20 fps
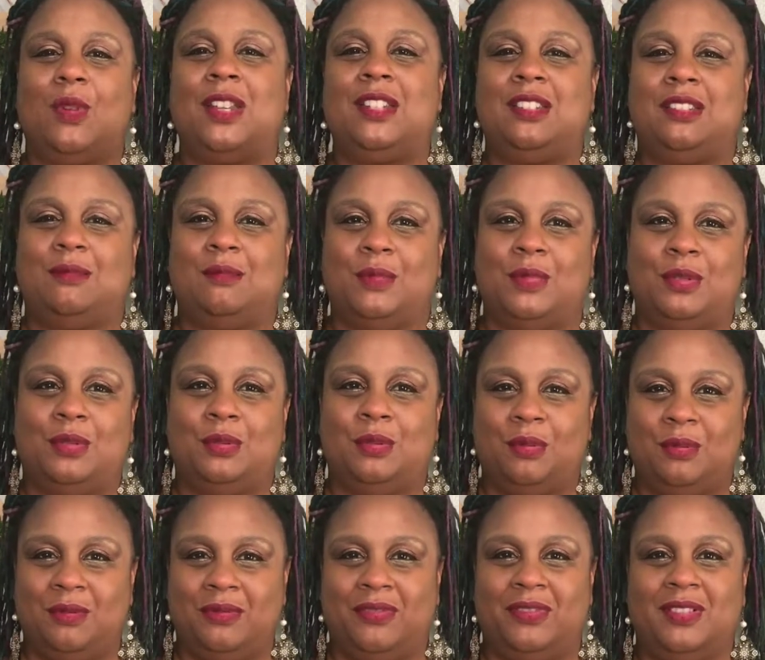when you
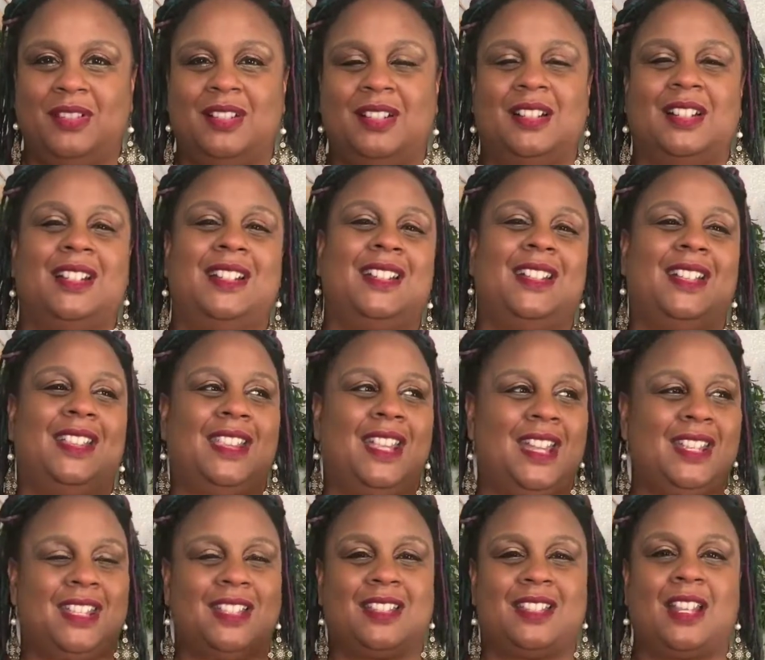move that
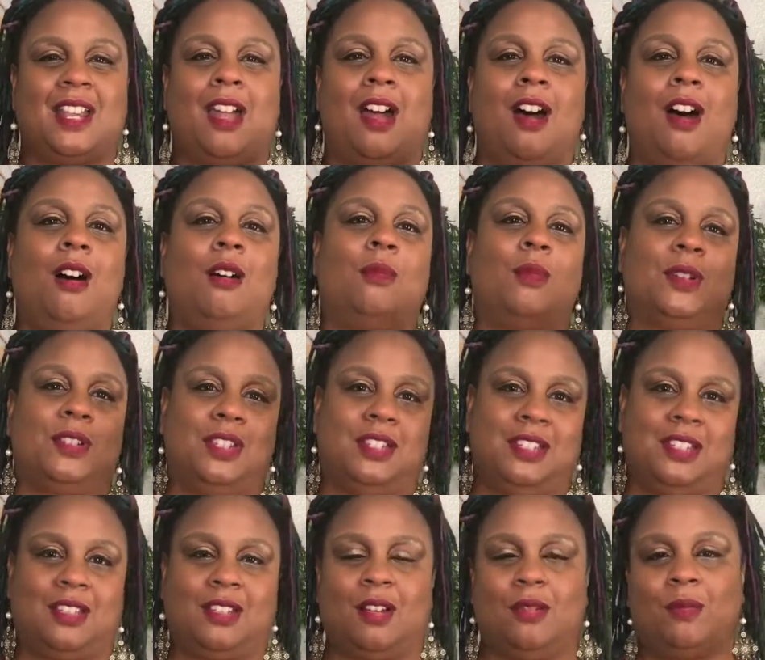it can say, oh, well, you
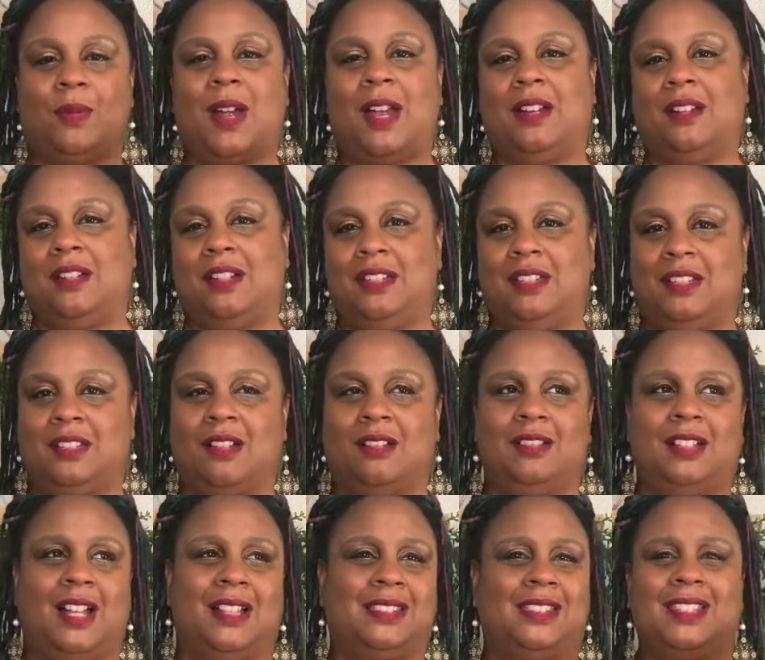need to go right or you need to go
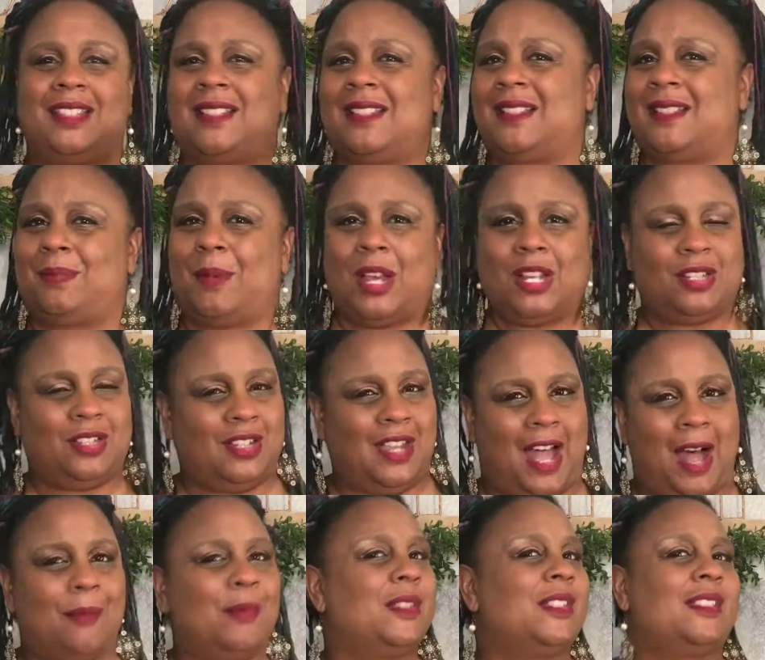left. This especially
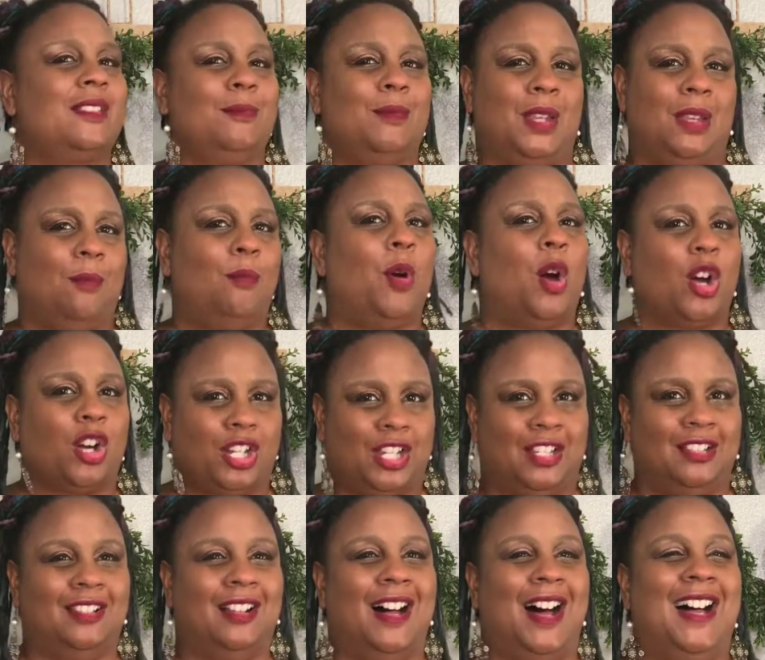happens to me in
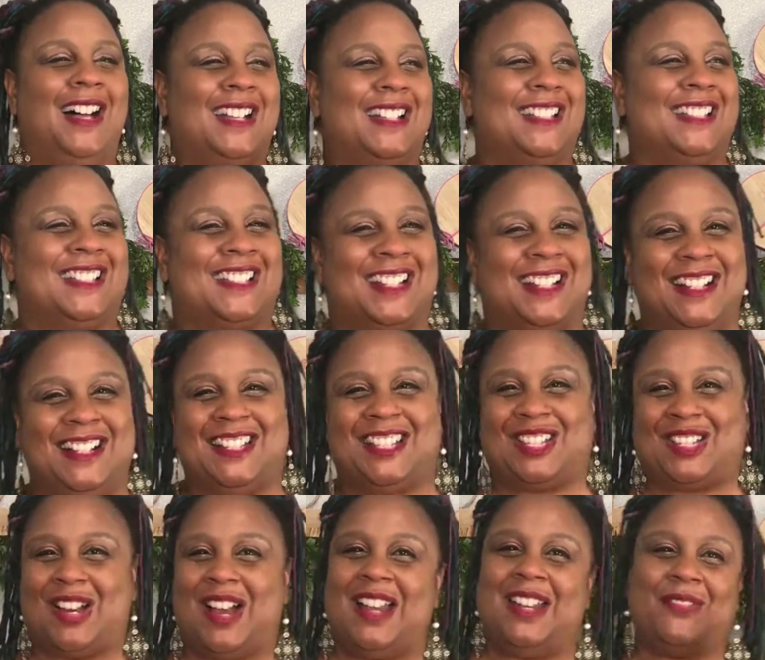parking lots.
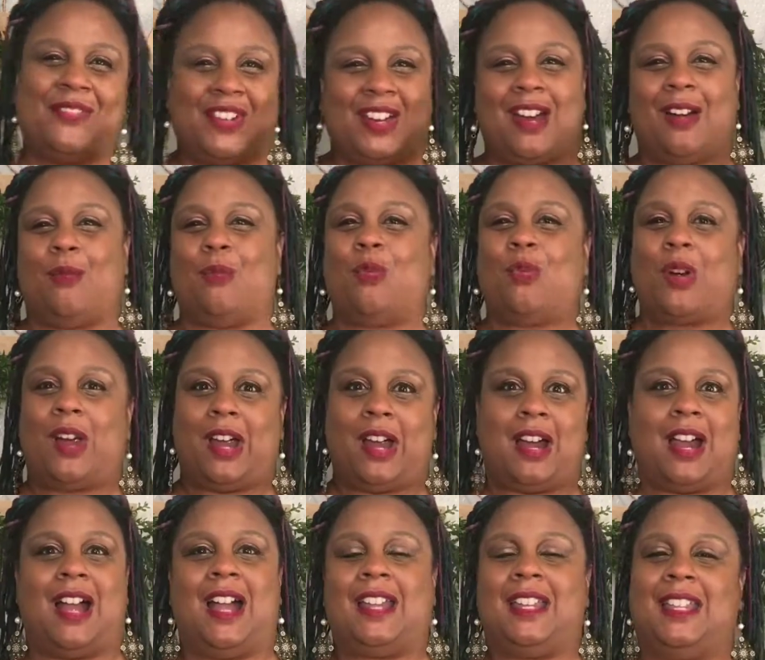It's trying to figure out where
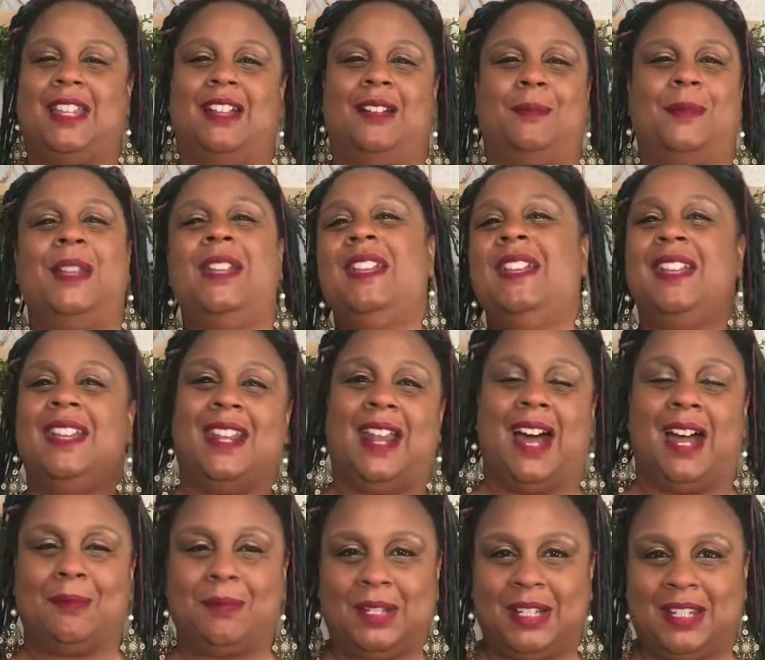I am and
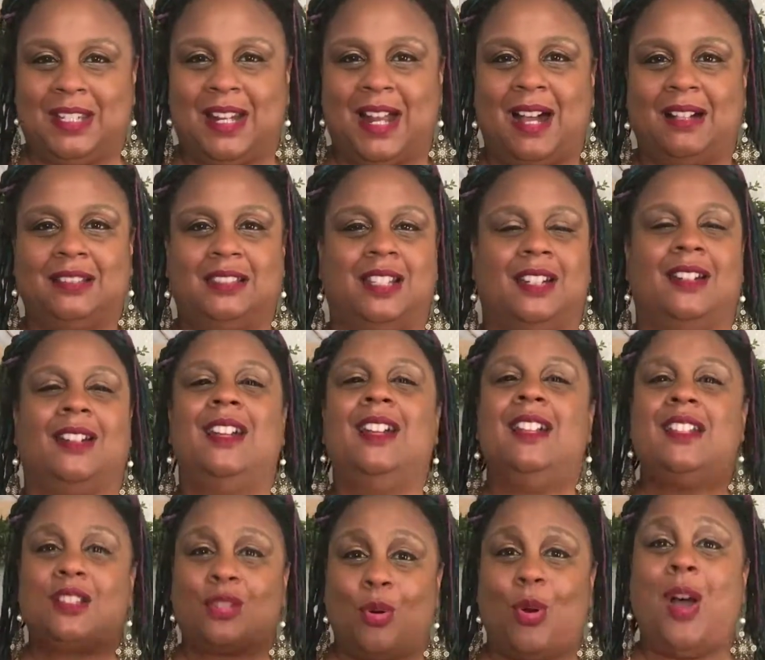how I'm going to get out there.
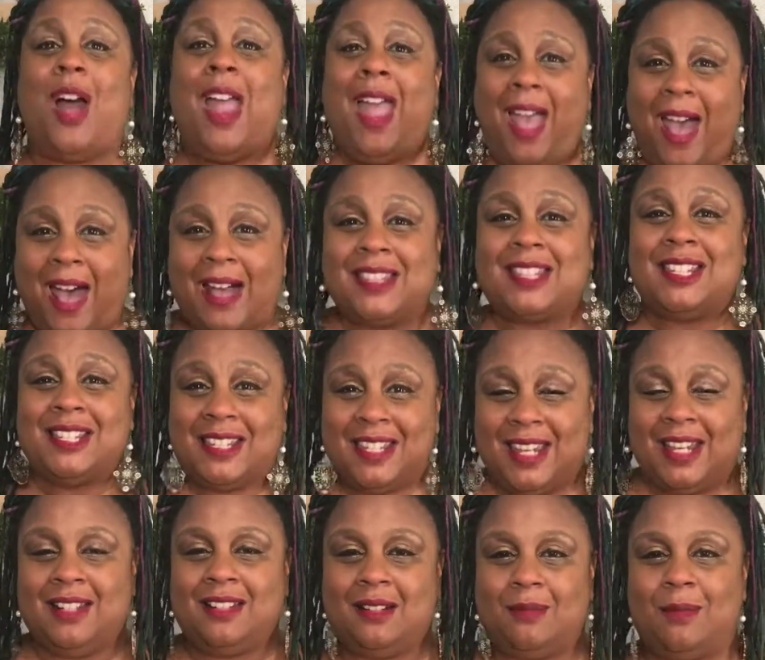So I have to
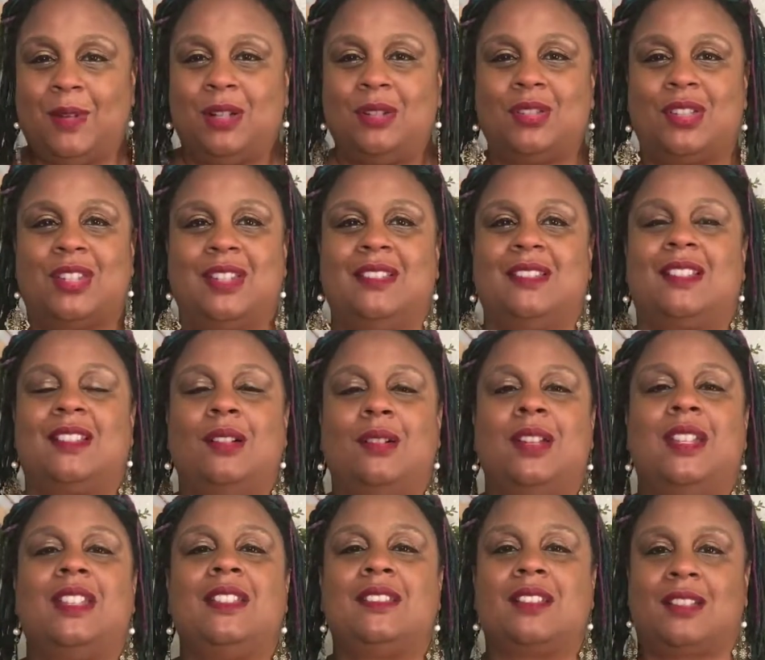get into motion so
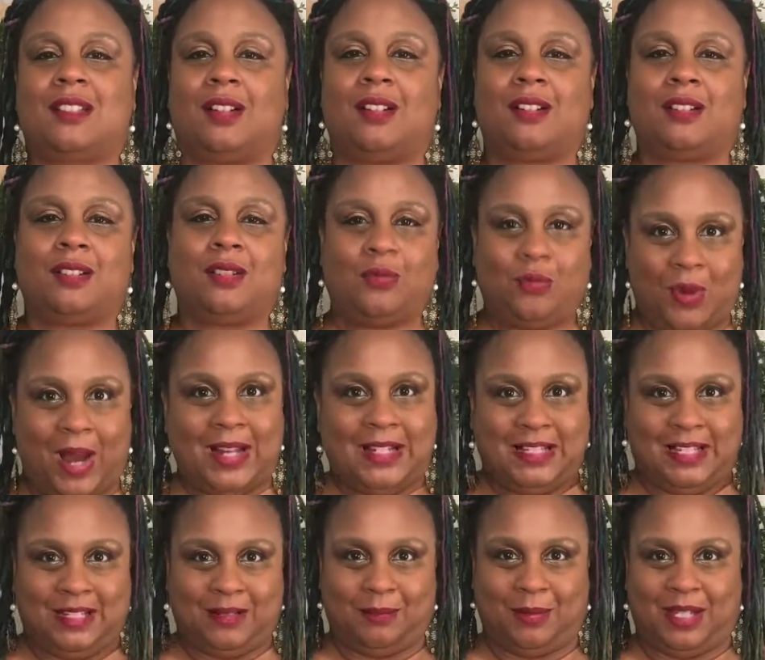it can start
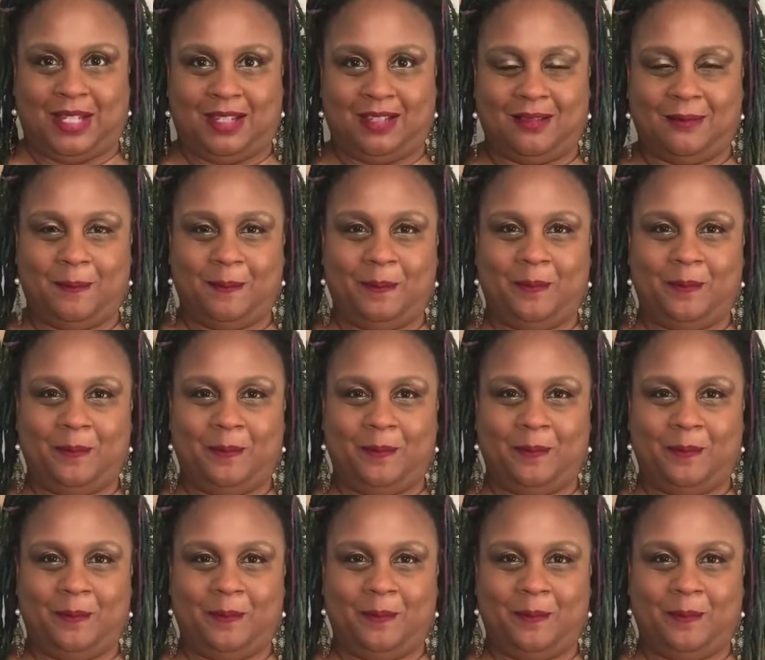directing me,